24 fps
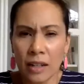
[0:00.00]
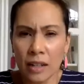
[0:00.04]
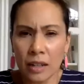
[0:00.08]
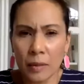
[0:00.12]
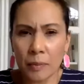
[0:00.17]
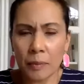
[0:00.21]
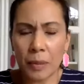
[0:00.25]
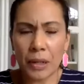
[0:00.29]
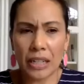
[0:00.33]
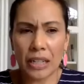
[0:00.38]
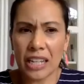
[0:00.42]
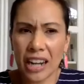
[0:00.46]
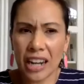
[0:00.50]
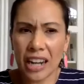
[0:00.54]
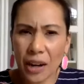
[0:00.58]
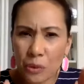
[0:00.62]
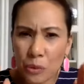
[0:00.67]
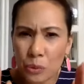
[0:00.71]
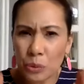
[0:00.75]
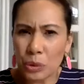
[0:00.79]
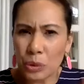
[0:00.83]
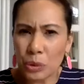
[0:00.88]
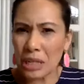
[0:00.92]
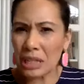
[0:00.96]
But can I
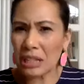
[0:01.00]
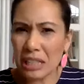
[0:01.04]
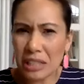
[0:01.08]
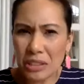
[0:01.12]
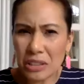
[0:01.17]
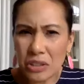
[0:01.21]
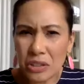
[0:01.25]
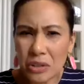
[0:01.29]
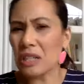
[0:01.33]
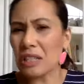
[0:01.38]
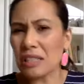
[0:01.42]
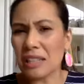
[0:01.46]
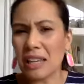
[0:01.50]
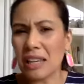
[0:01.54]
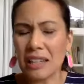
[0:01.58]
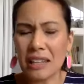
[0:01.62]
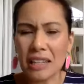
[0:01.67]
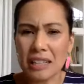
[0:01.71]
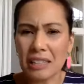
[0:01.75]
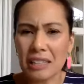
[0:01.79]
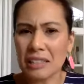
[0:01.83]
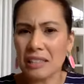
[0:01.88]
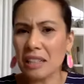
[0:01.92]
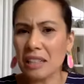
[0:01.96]
really do this?
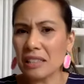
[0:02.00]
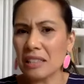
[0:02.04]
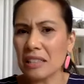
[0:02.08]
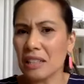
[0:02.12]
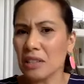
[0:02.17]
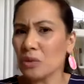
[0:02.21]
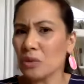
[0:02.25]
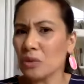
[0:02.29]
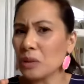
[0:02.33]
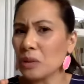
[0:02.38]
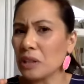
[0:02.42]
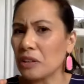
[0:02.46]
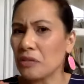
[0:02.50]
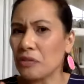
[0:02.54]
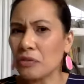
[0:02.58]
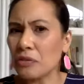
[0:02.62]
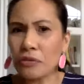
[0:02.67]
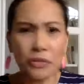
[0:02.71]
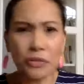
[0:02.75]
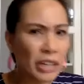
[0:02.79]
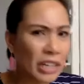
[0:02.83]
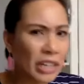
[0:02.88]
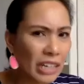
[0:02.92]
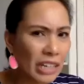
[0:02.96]
And does this really
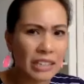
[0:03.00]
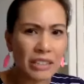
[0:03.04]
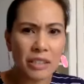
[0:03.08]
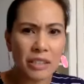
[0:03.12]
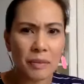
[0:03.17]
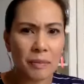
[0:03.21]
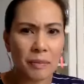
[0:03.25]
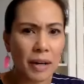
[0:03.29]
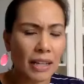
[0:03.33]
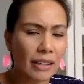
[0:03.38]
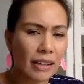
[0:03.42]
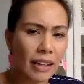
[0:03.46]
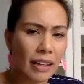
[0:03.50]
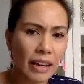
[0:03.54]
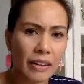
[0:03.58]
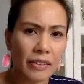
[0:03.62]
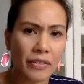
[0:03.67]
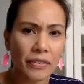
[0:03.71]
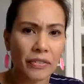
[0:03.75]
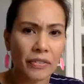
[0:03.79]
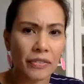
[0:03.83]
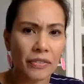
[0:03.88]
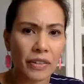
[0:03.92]
fit into my life?